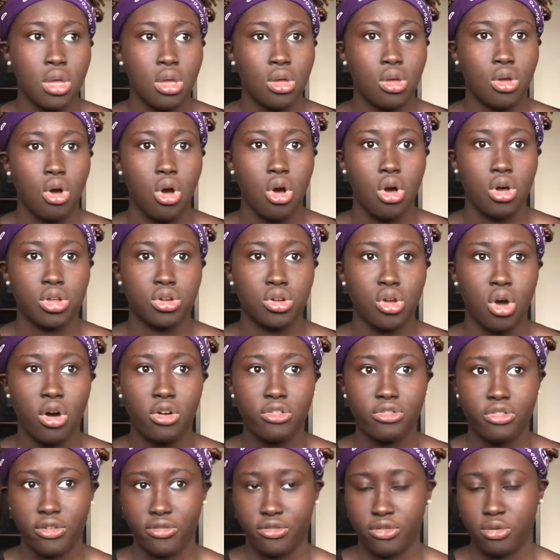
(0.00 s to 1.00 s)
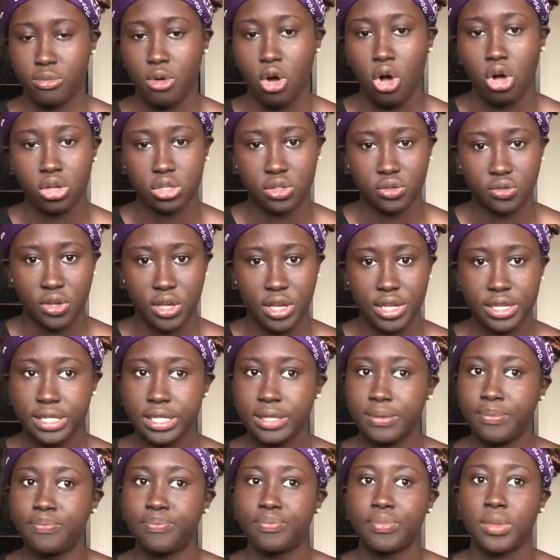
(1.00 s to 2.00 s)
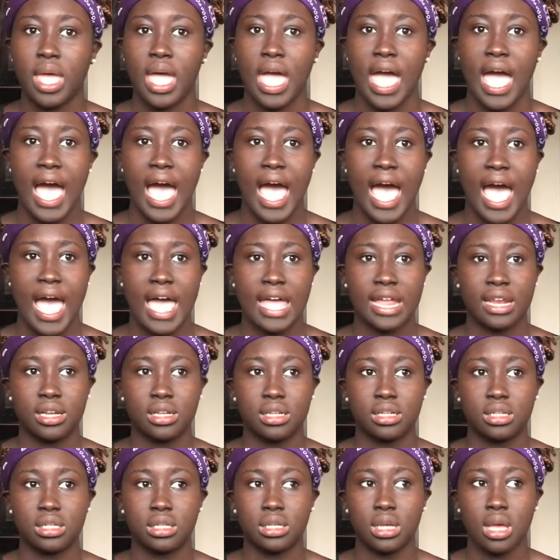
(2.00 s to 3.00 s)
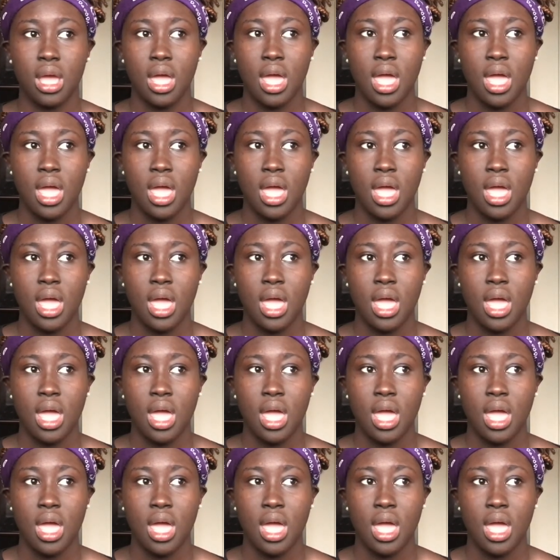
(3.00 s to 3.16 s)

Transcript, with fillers: got an offer from Oxford, and